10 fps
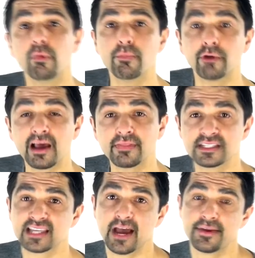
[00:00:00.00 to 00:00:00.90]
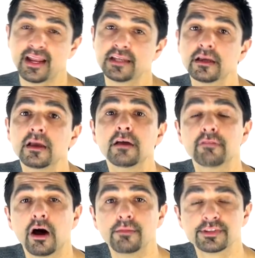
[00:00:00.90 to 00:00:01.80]
we put out this calculator
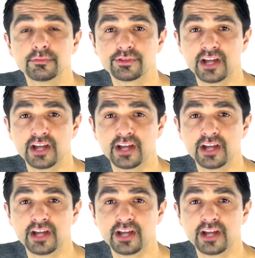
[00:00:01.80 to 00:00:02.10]
for optimal